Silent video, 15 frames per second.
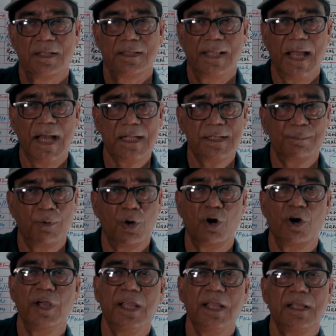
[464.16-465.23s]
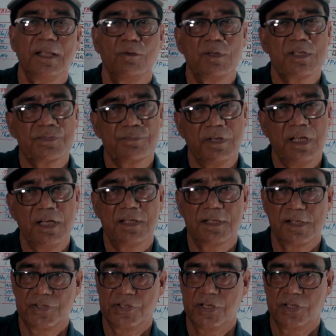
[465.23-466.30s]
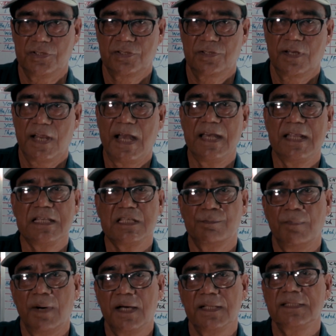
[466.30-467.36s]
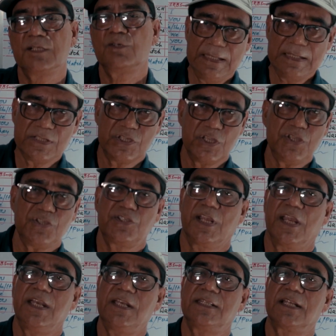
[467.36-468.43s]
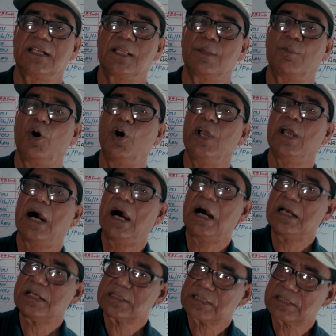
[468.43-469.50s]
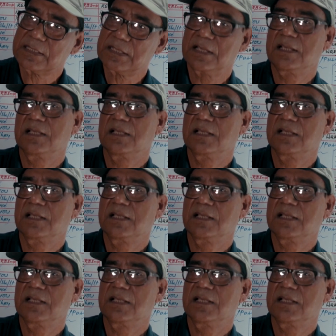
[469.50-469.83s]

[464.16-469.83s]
That boy was very intelligent, and his mother insisted that the boy asks